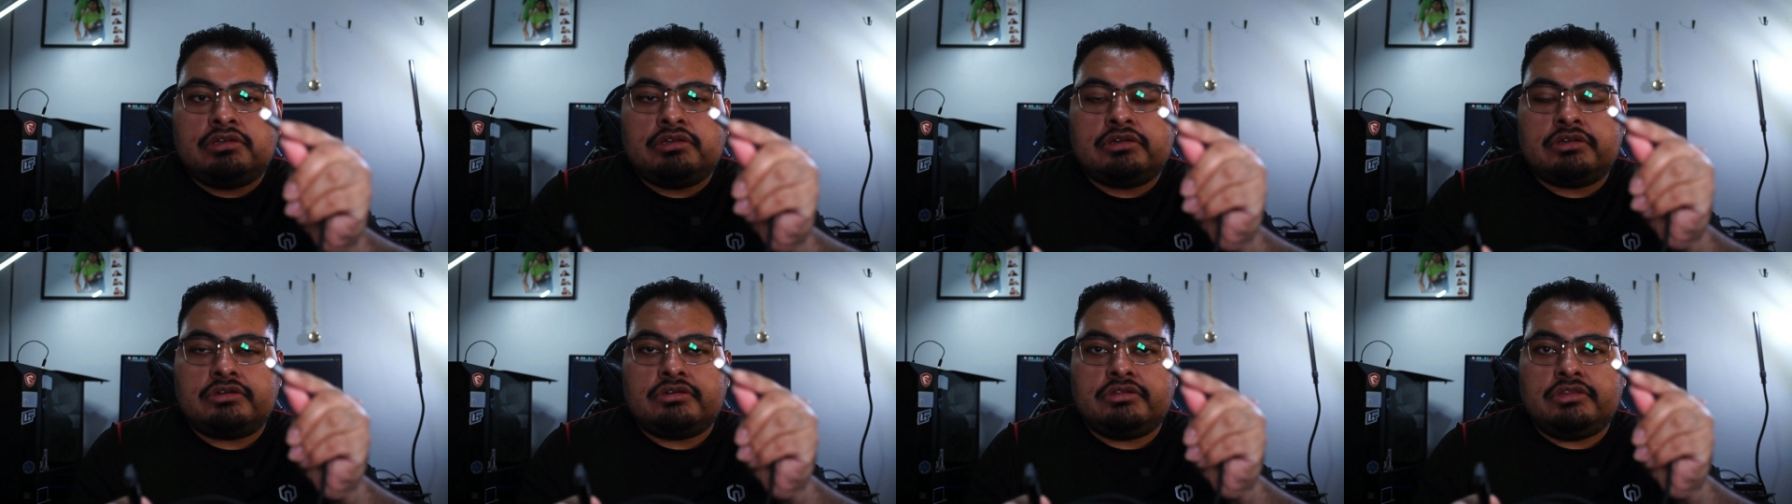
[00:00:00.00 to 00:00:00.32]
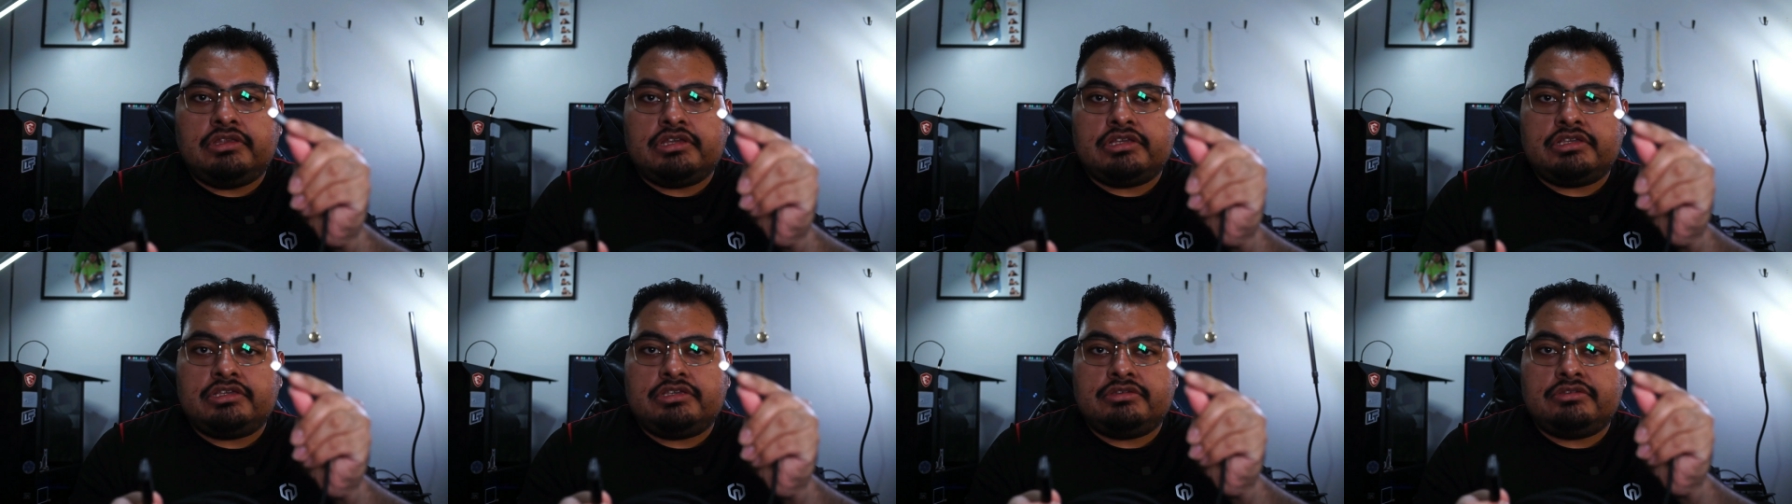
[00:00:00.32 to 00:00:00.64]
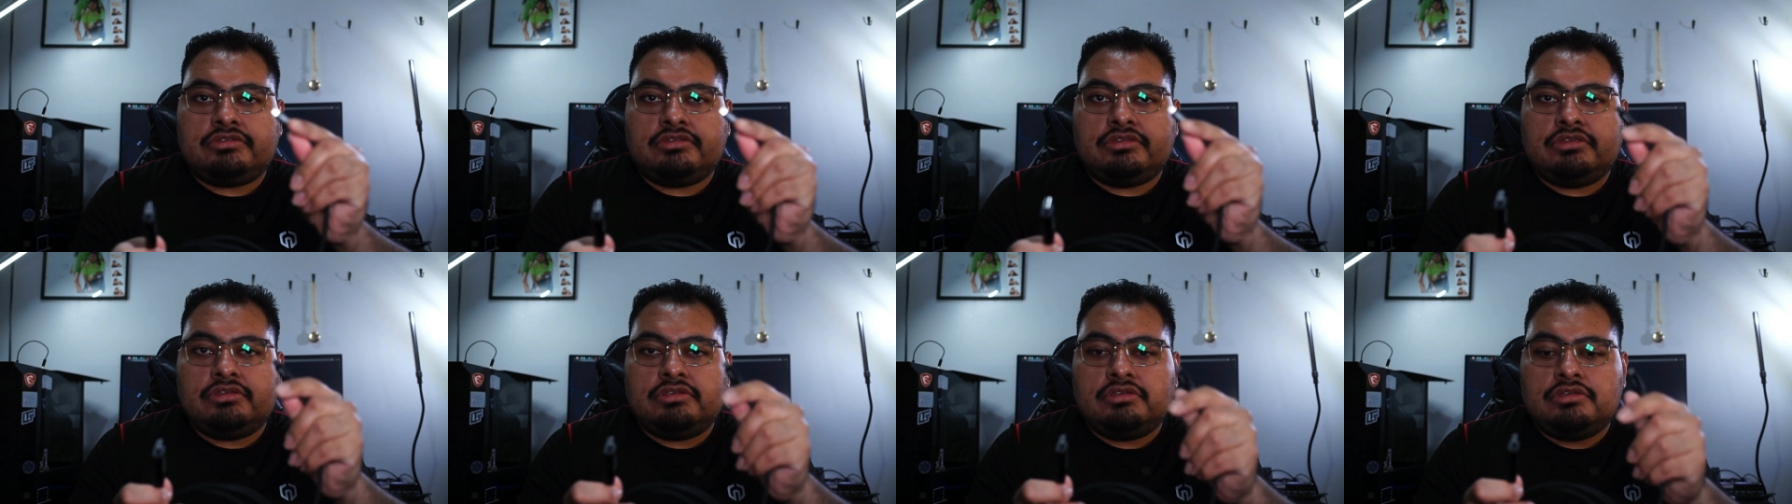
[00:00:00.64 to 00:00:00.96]

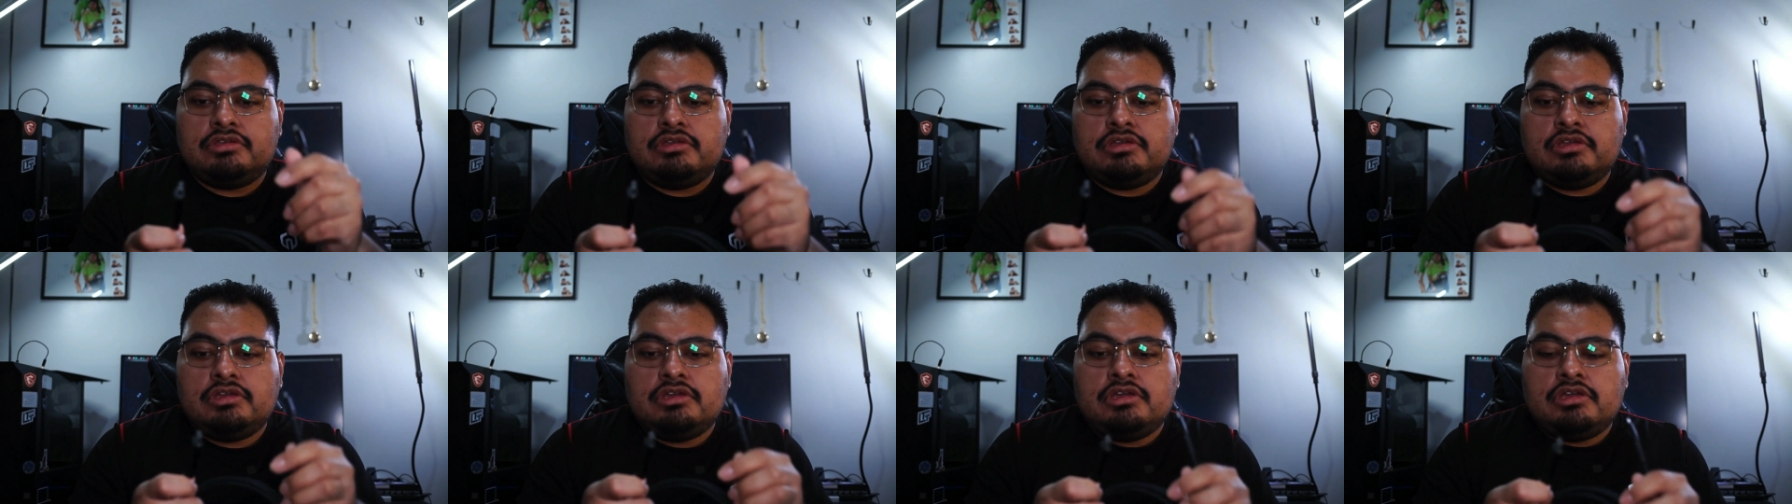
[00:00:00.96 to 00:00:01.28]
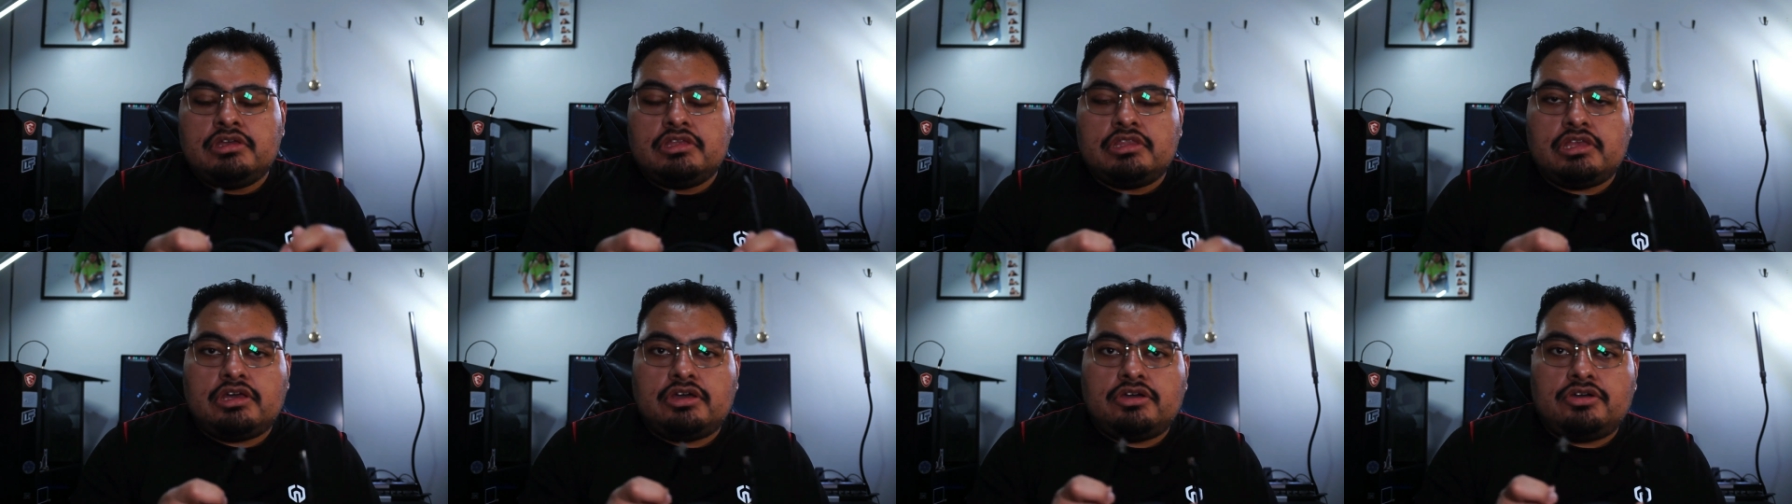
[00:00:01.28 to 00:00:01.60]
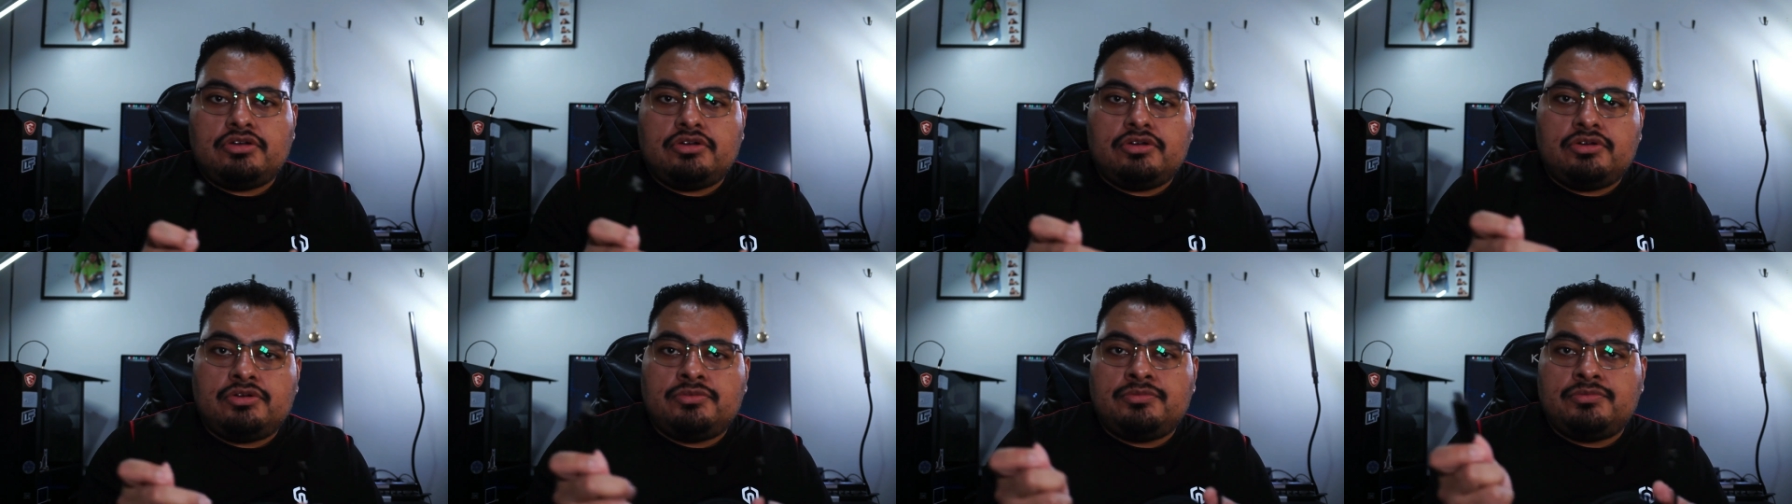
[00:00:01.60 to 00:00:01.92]
connection
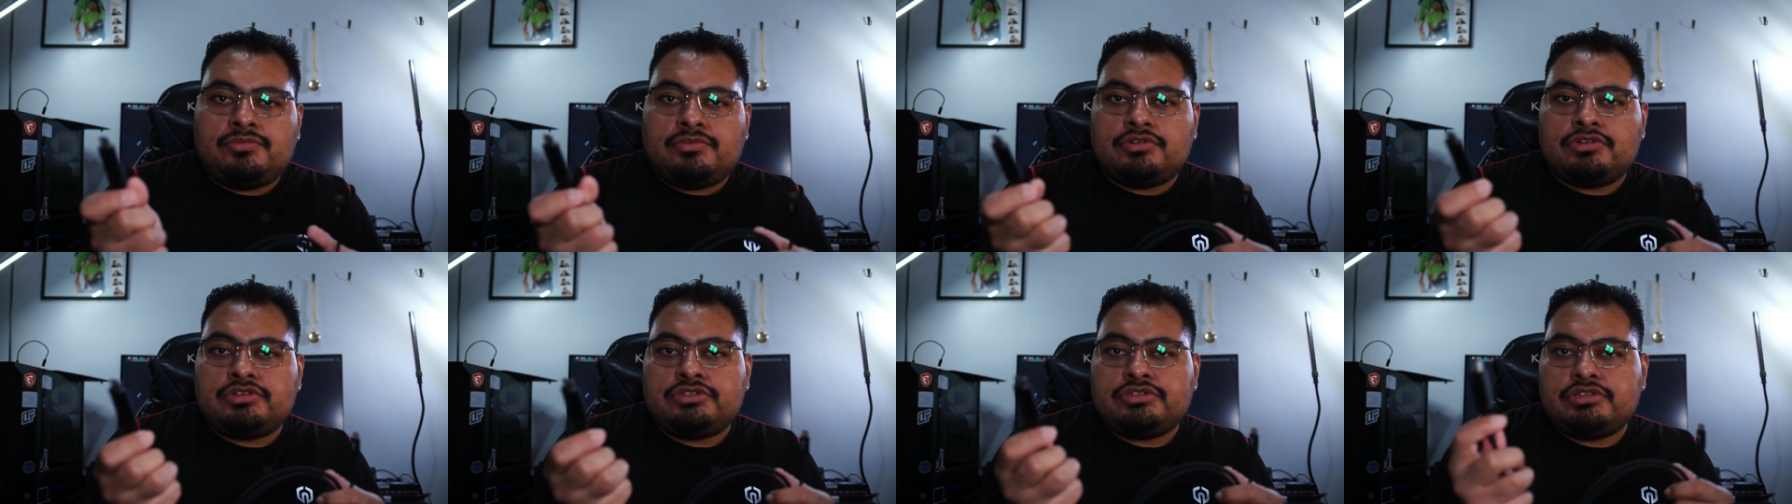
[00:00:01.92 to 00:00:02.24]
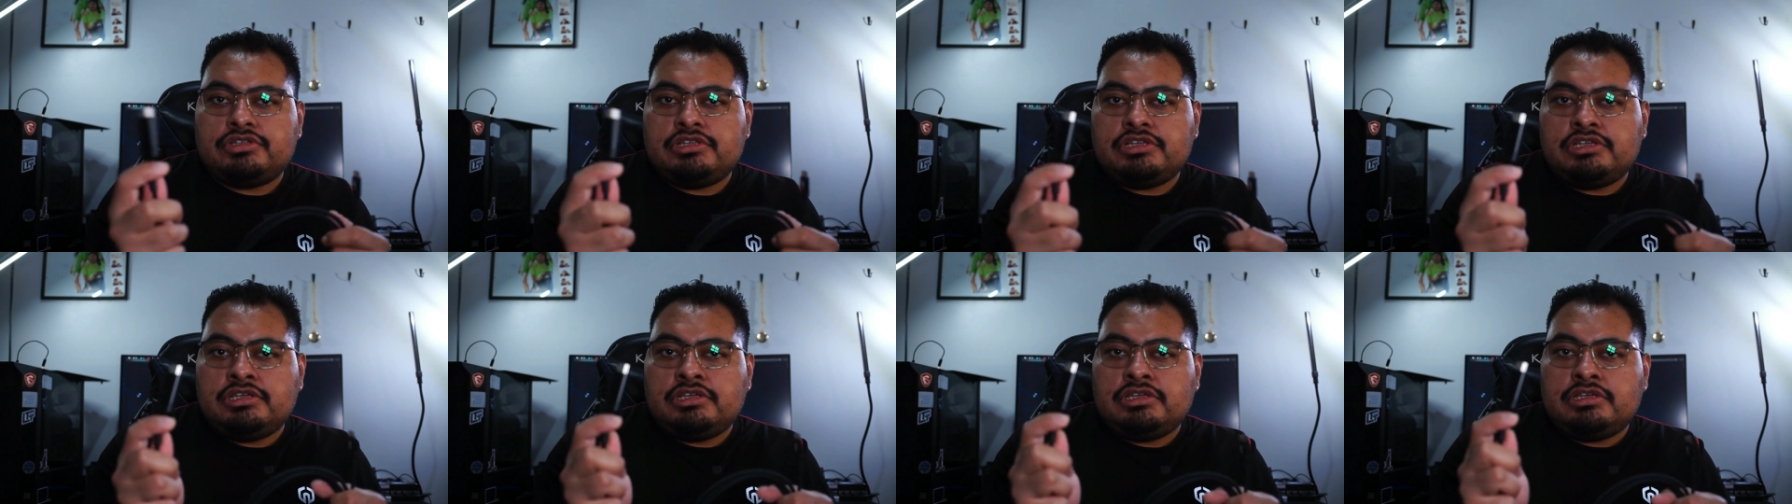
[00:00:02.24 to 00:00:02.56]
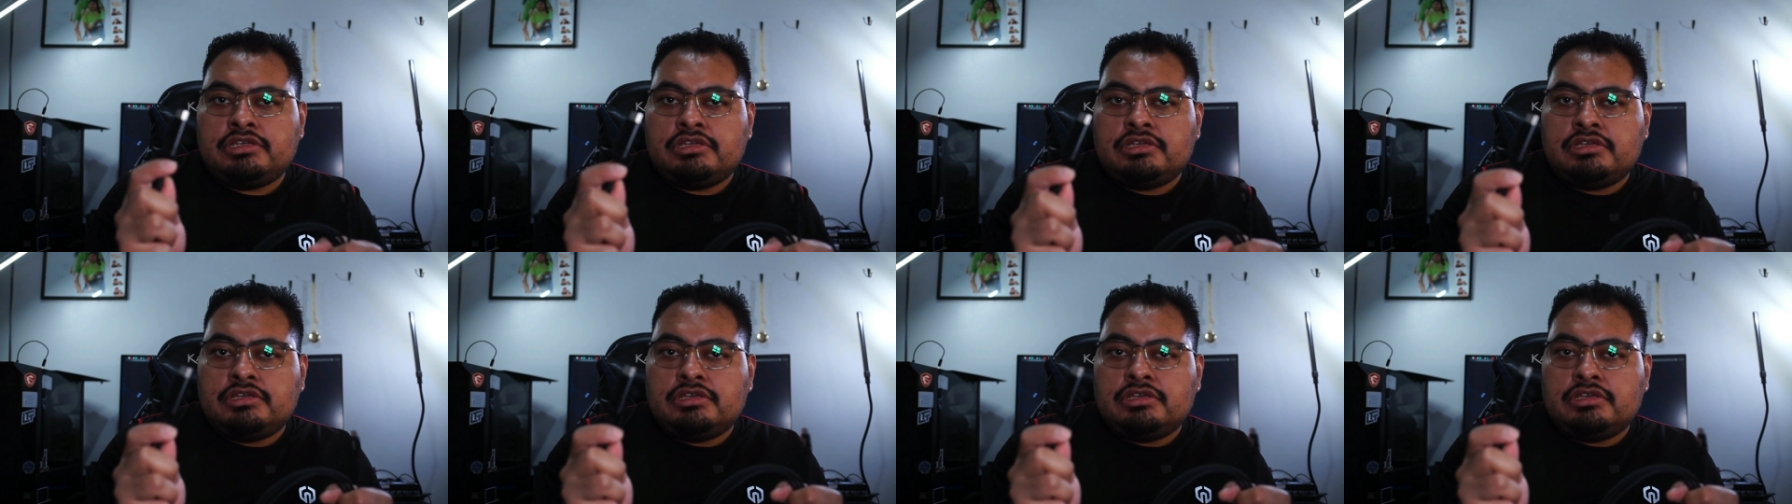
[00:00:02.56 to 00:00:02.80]
now unfortunately